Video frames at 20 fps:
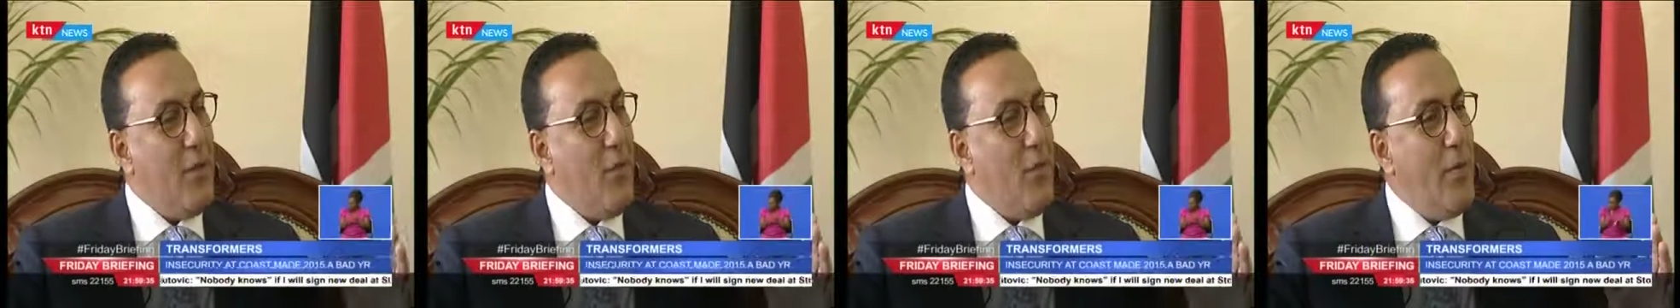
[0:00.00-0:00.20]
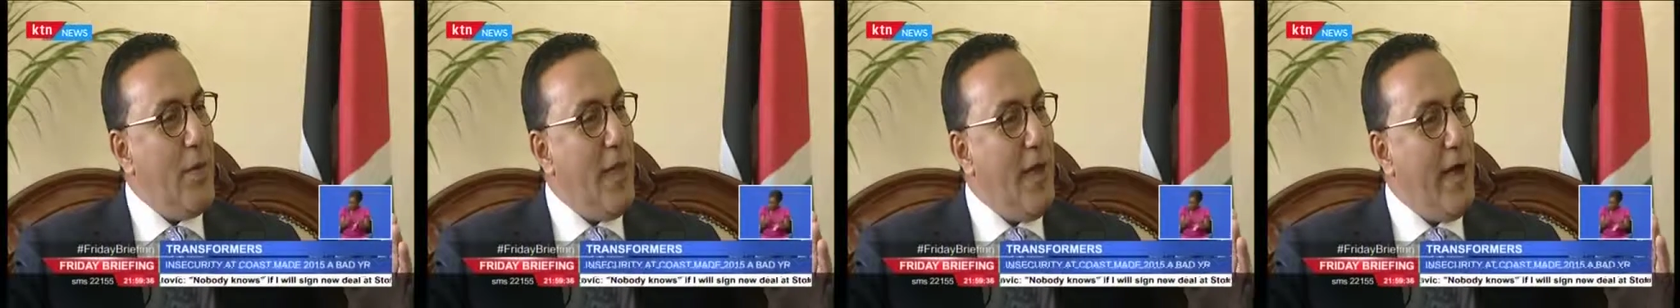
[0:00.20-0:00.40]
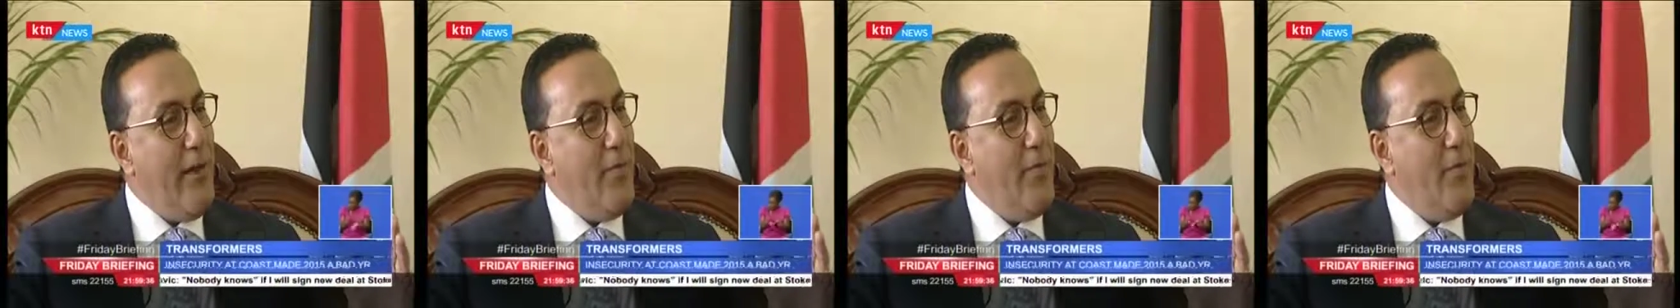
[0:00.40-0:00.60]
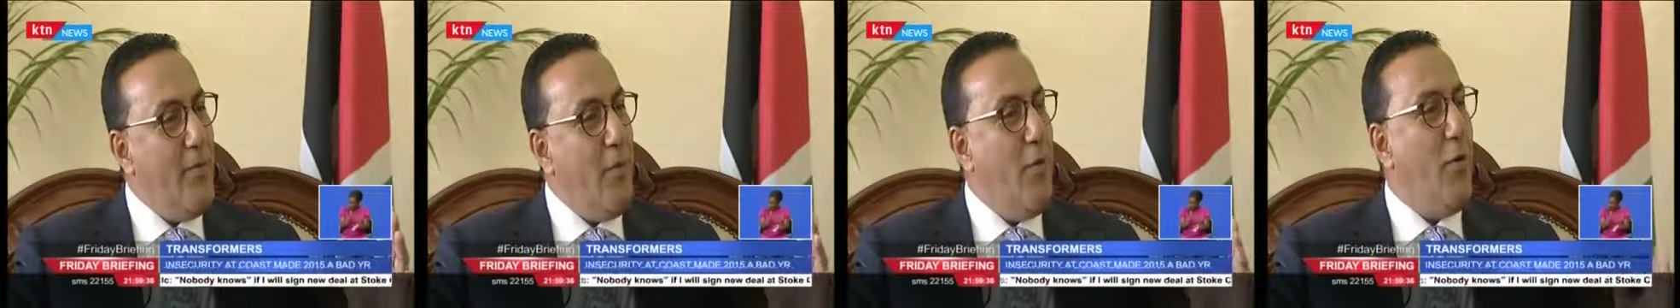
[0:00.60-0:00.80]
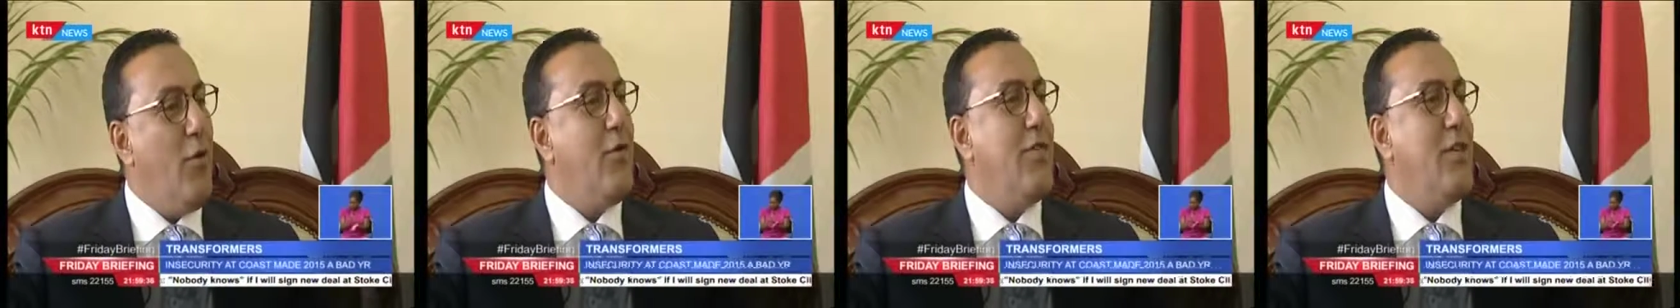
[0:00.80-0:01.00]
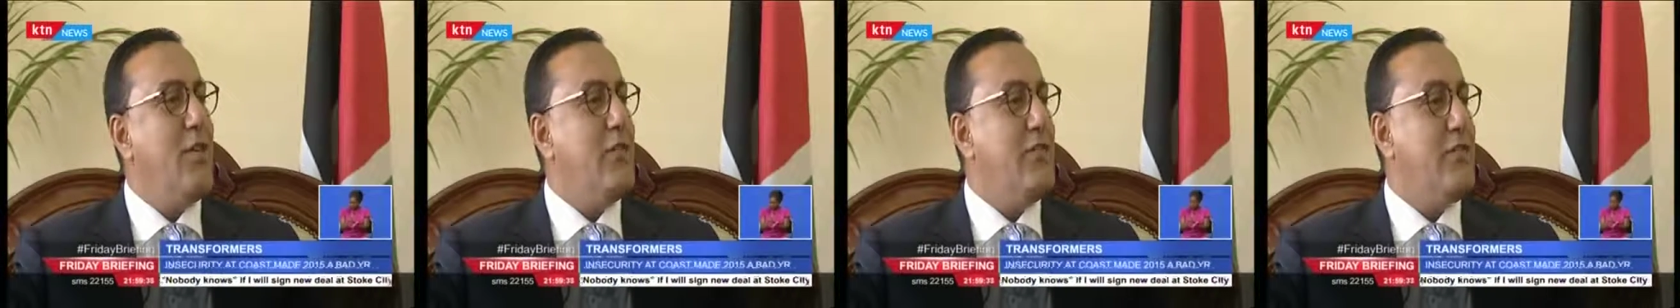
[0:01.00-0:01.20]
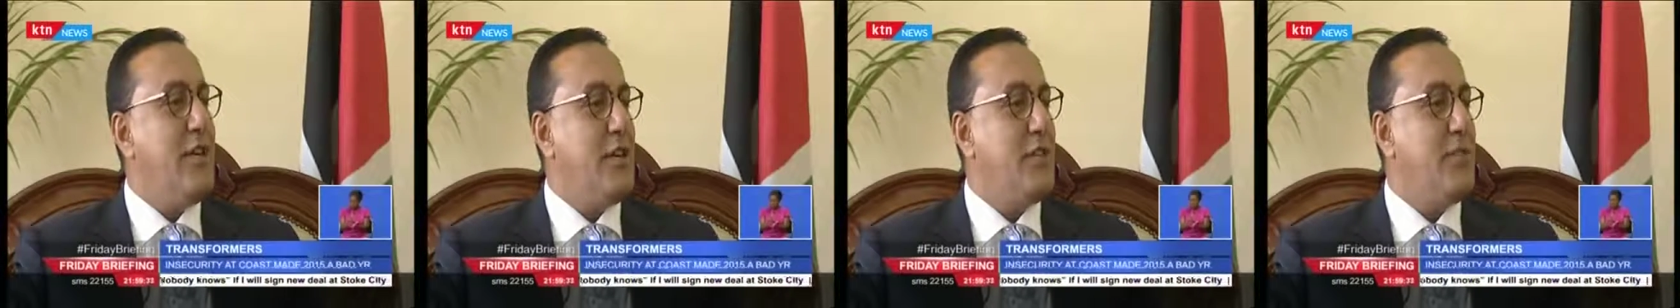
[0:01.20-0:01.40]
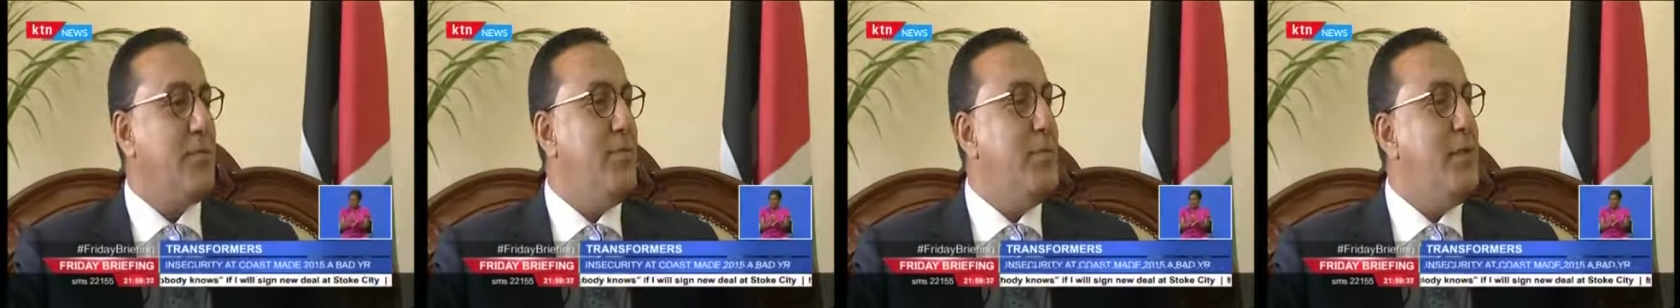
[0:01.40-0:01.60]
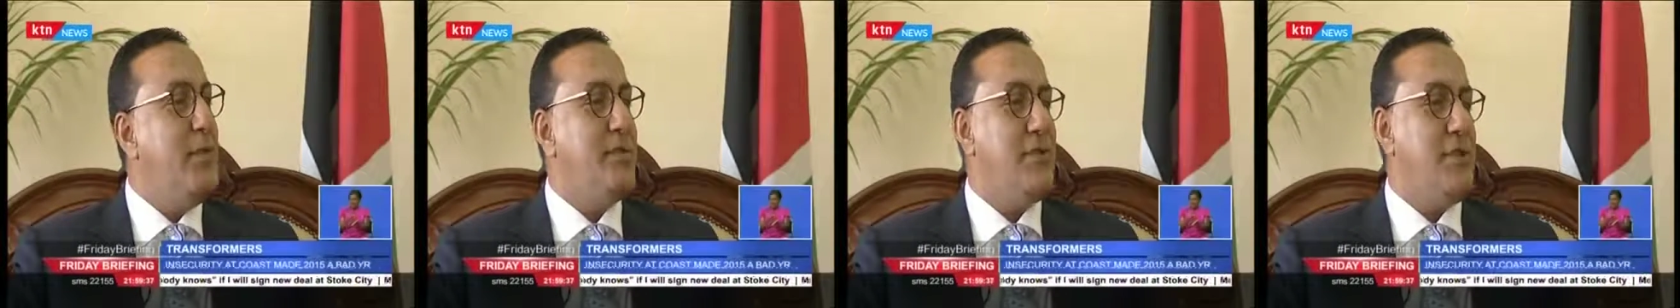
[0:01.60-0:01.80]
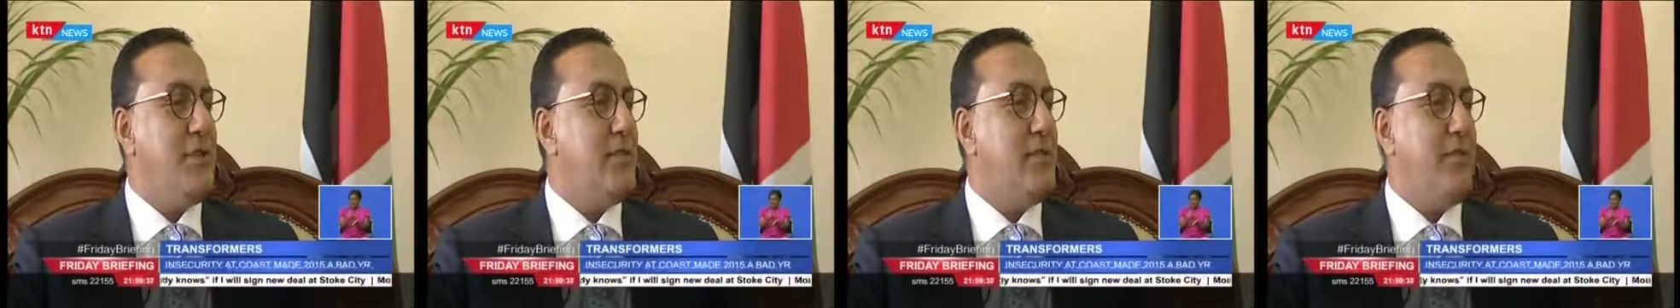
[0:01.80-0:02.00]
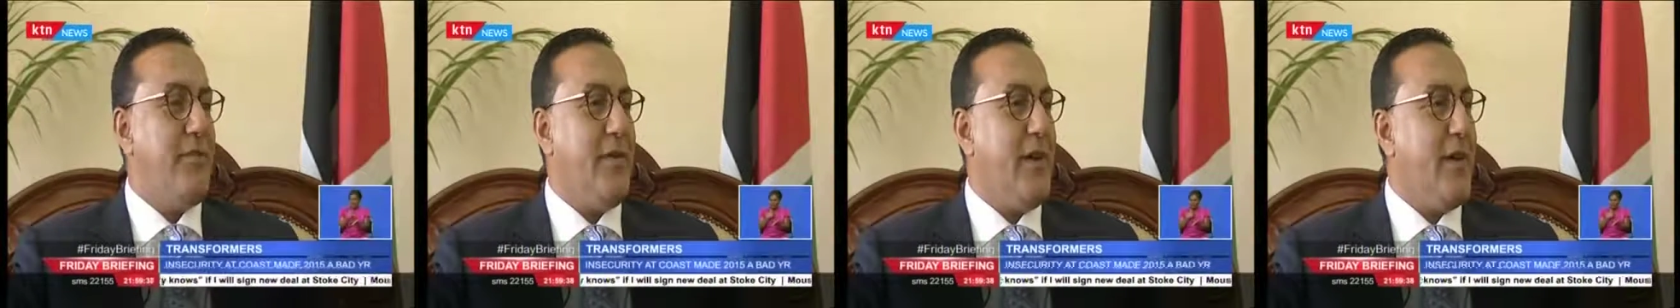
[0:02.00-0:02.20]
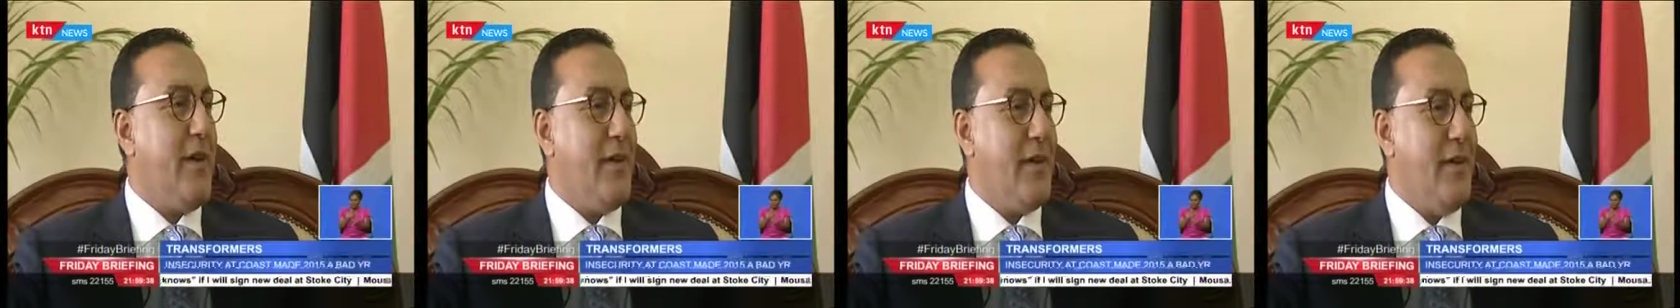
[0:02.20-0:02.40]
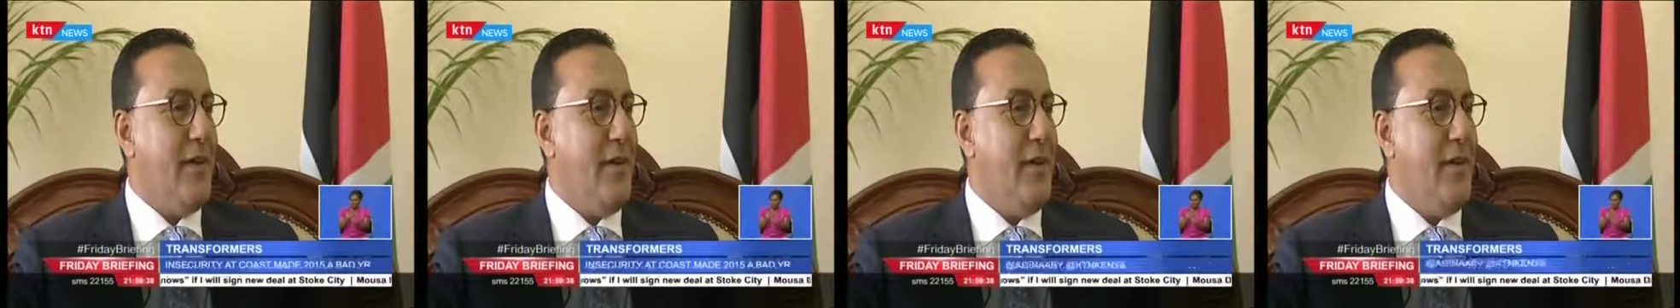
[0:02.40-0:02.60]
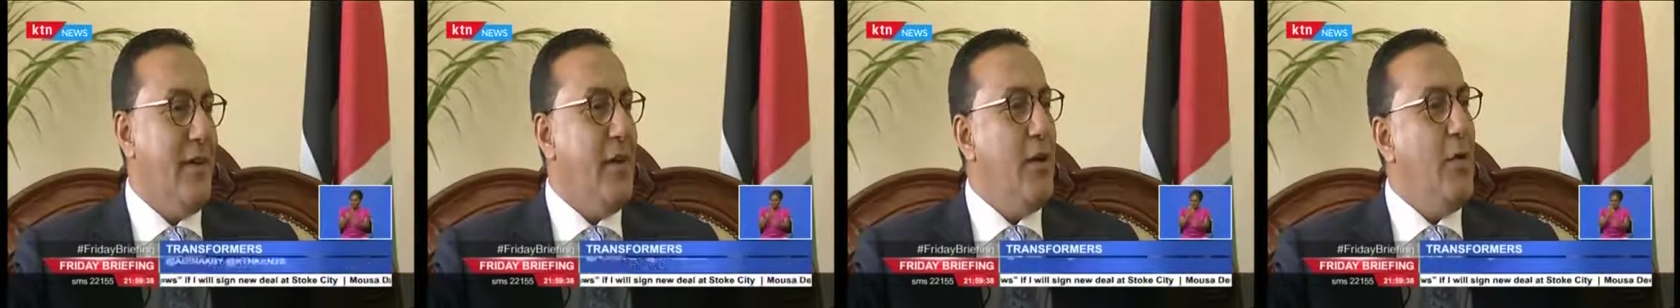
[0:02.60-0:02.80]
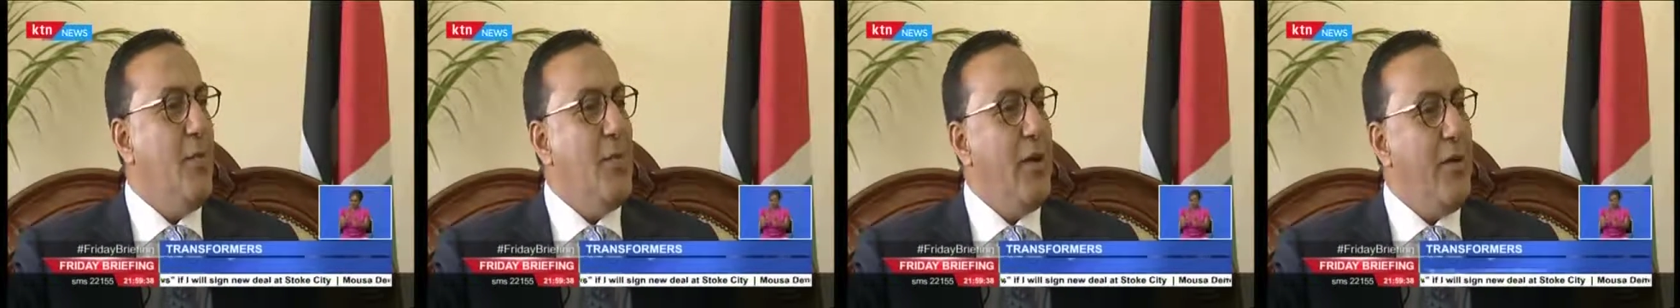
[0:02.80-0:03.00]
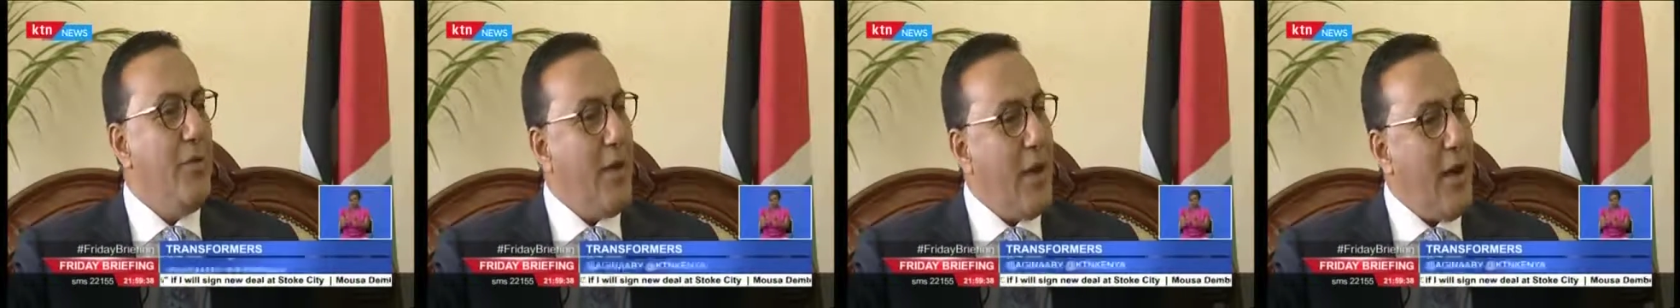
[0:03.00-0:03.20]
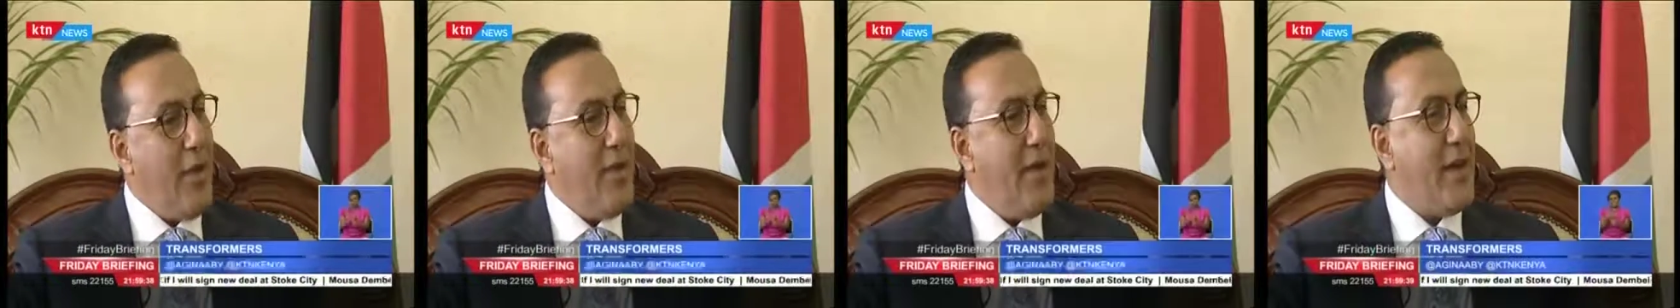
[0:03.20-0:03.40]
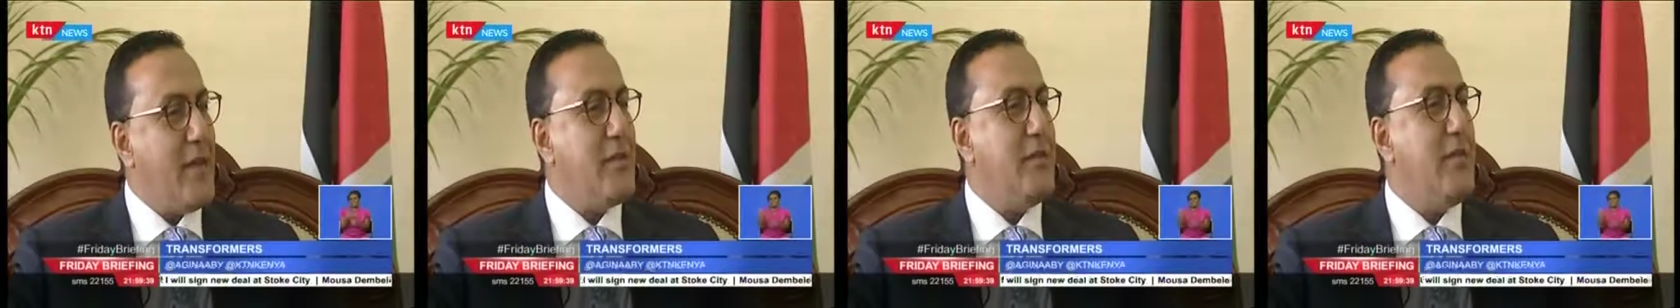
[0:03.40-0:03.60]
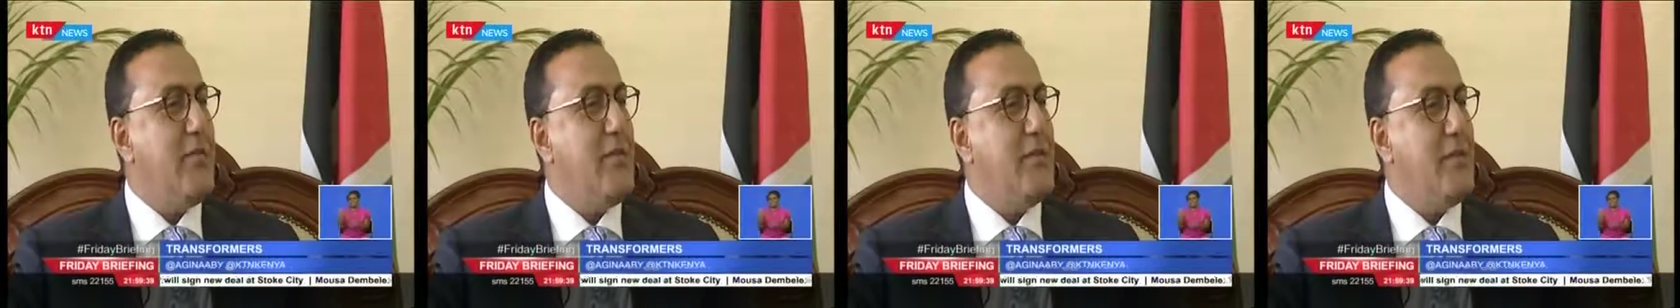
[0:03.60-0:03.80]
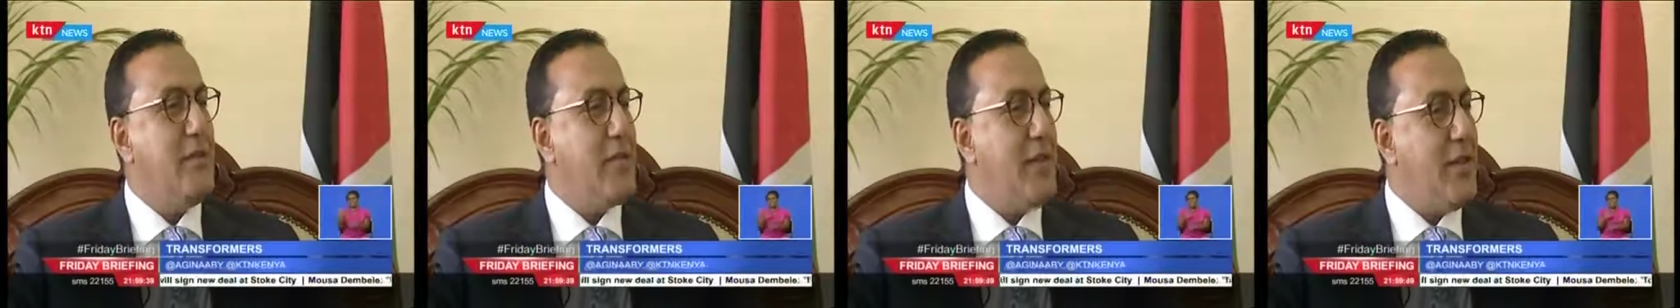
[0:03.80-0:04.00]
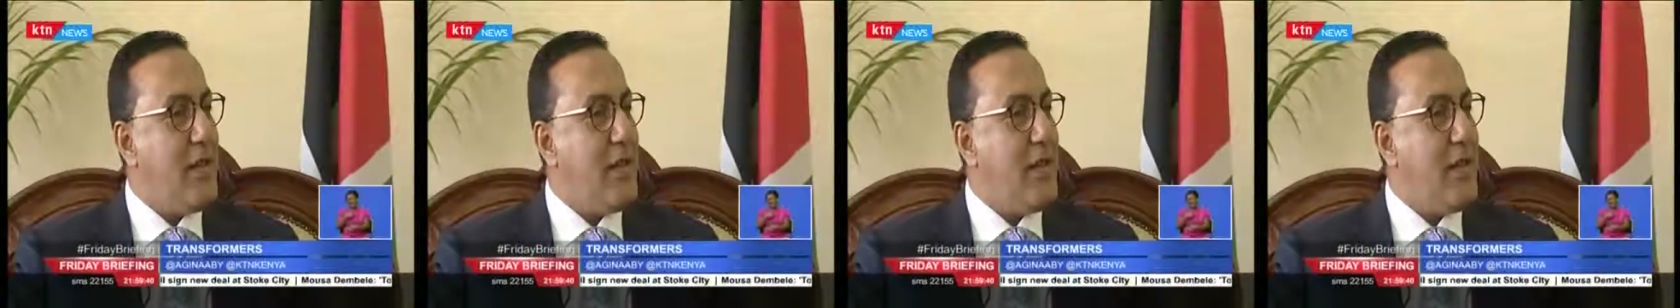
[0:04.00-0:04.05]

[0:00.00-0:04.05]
we have more than just beach and safari. Yeah. We have other activities,